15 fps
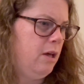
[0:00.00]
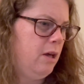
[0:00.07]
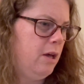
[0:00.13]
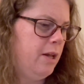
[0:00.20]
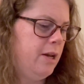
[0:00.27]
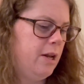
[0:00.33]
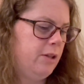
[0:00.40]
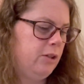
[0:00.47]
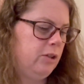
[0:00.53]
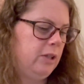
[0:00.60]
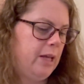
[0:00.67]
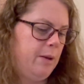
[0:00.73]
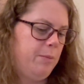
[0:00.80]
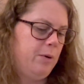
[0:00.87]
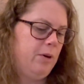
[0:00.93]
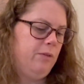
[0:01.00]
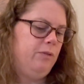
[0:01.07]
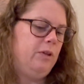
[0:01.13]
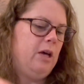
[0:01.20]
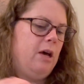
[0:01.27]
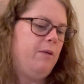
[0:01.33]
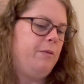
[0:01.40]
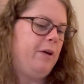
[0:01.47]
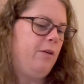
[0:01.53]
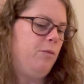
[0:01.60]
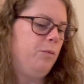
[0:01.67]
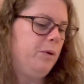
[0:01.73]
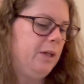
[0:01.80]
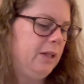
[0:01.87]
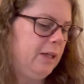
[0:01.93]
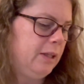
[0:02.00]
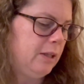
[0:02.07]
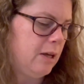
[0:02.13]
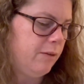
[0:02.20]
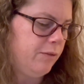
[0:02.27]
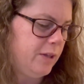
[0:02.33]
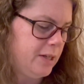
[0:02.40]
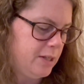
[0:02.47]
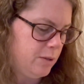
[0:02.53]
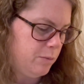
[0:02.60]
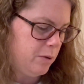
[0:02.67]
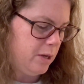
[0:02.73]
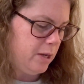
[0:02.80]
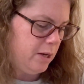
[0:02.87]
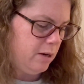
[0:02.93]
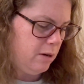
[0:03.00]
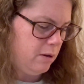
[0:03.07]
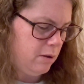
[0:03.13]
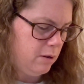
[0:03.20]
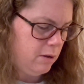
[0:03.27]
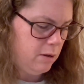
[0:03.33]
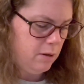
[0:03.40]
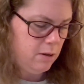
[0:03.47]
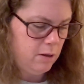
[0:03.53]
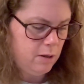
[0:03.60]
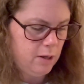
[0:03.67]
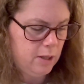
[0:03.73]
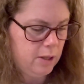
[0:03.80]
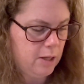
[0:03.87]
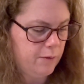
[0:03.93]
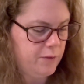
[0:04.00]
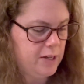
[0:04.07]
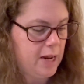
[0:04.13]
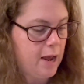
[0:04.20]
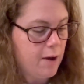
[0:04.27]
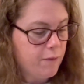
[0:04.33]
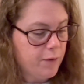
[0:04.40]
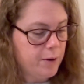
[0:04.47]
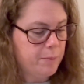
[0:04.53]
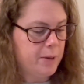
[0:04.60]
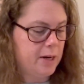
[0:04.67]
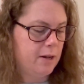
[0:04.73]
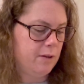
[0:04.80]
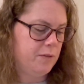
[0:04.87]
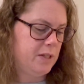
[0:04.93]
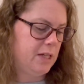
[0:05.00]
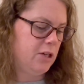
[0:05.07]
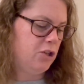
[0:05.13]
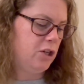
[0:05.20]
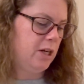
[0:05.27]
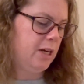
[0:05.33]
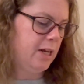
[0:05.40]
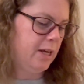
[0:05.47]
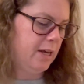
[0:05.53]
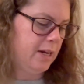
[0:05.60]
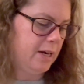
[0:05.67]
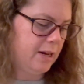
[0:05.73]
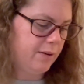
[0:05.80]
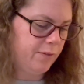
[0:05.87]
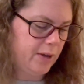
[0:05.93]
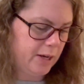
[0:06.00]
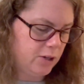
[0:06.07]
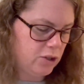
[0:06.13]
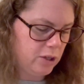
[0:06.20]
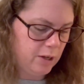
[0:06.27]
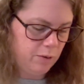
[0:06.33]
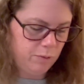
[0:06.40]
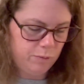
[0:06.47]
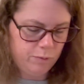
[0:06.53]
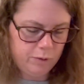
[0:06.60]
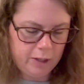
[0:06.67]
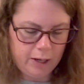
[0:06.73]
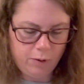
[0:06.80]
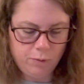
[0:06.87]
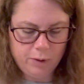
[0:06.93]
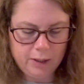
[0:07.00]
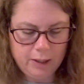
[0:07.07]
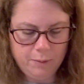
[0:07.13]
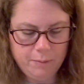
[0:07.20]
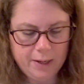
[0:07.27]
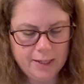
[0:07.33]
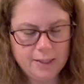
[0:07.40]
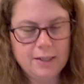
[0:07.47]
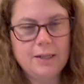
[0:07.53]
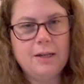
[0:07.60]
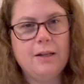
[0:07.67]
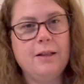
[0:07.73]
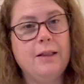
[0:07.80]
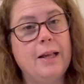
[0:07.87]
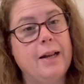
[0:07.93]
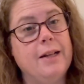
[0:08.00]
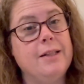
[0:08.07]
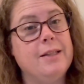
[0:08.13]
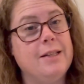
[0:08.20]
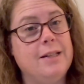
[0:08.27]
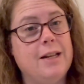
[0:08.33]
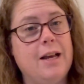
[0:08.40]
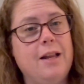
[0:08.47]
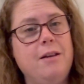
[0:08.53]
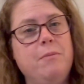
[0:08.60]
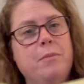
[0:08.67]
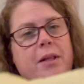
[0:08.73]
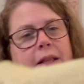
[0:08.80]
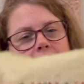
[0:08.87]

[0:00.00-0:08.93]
Another labor of love. I really love this one. I loved every minute of stitching it, and I have actually like really missed that it's done, but